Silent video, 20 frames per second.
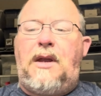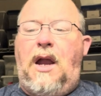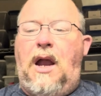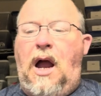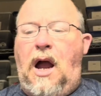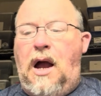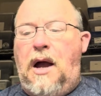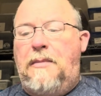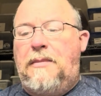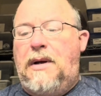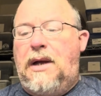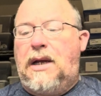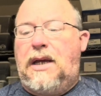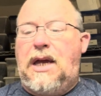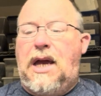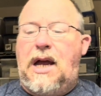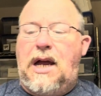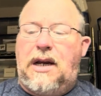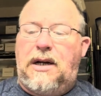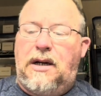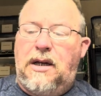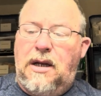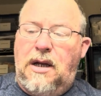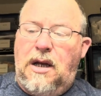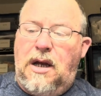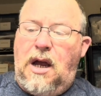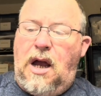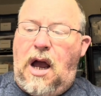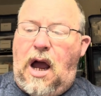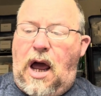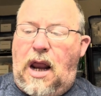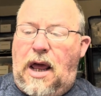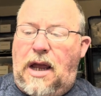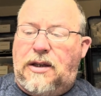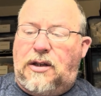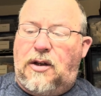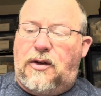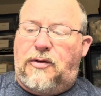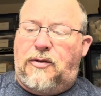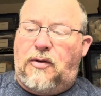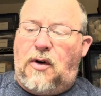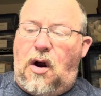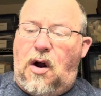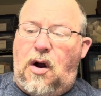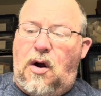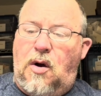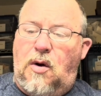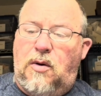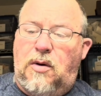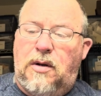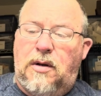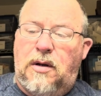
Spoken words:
Again, I like to throw